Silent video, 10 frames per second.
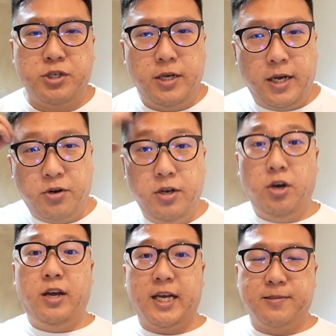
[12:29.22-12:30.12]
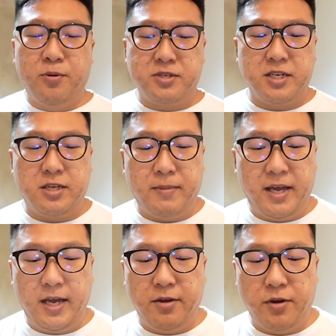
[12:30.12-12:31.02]
I got a lot of explosions in my
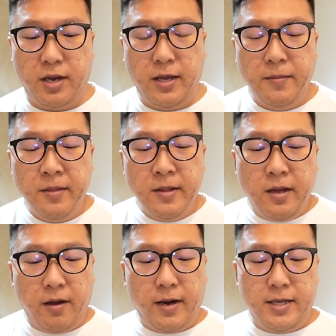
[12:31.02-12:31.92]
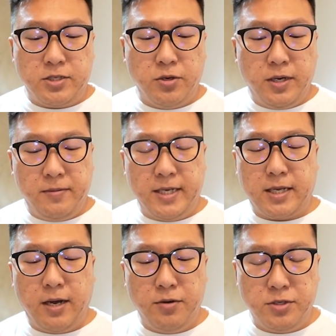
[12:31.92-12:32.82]
head already. Alright, so that's
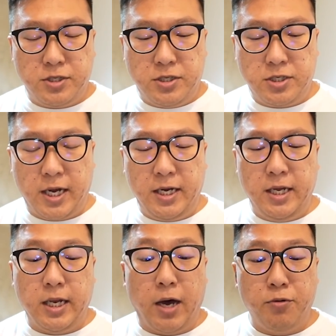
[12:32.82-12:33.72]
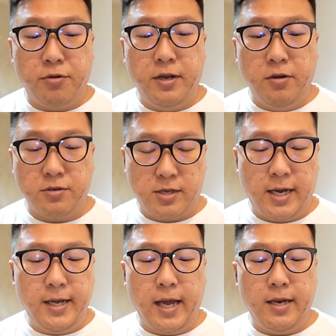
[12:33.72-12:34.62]
how shiny Loudron looks
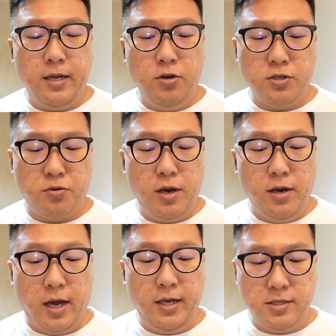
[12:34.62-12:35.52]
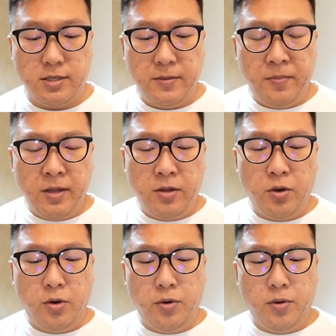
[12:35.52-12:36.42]
like, and it looks really nice,
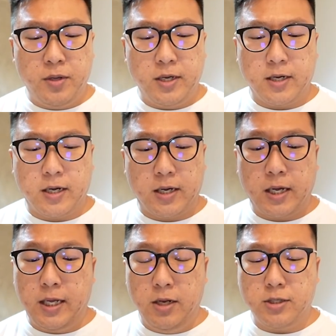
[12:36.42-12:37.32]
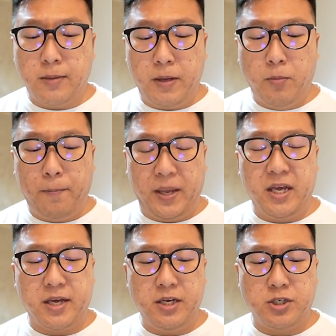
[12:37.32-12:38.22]
though it looks a bit more
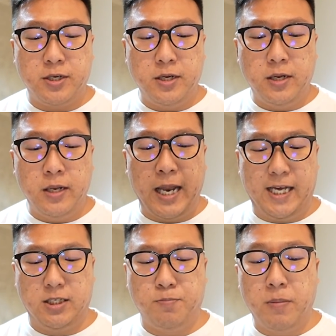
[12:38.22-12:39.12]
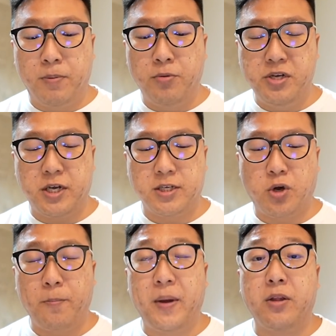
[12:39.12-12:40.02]
pinkish, less purplish as
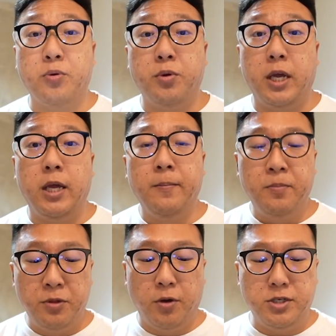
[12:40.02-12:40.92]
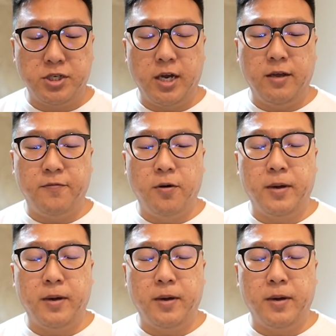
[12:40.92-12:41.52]
compared to the non-shiny form.